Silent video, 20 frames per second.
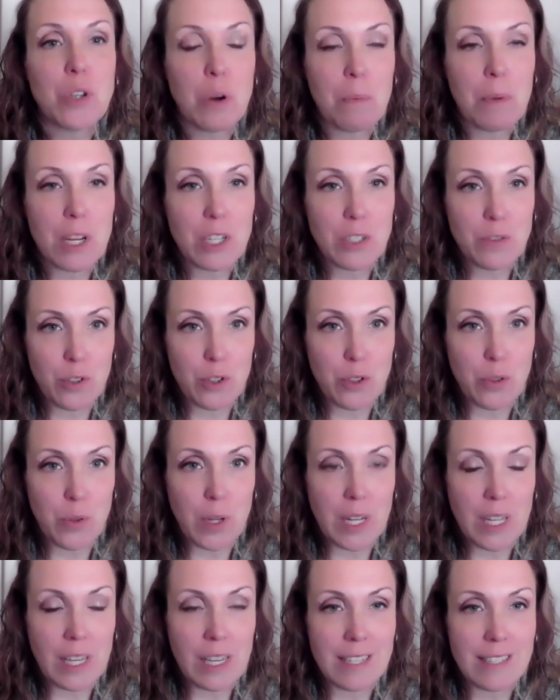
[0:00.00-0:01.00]
much for
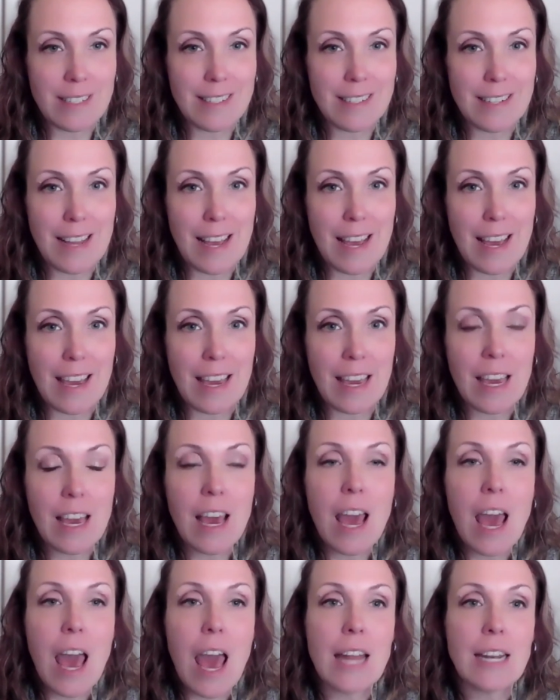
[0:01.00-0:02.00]
joining us today.
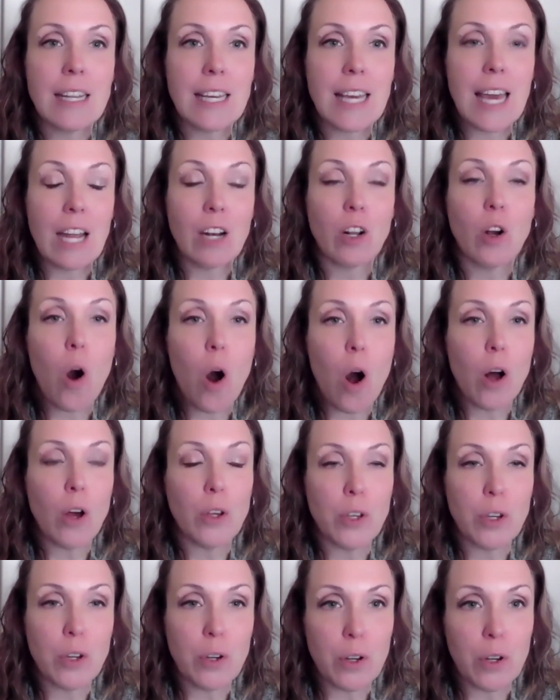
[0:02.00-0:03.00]
And again,
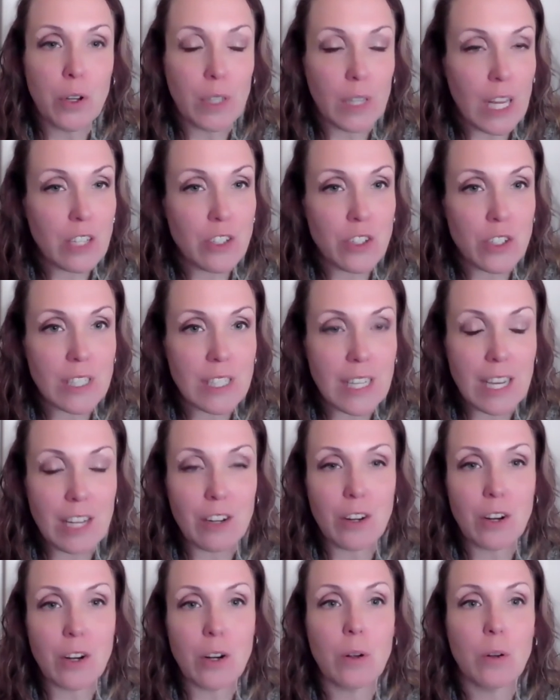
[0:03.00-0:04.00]
call your
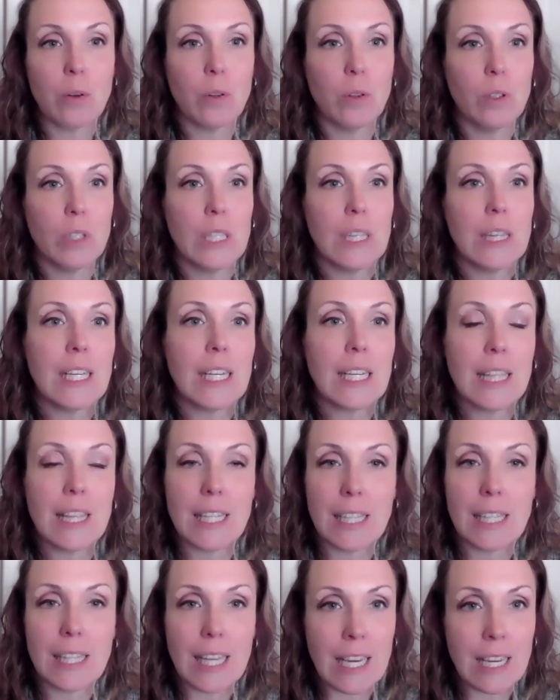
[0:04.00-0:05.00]
legislator,
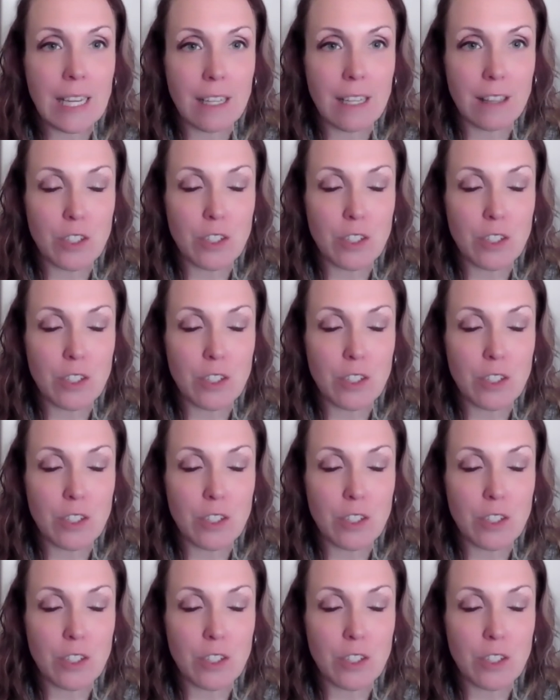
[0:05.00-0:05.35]
click the link in the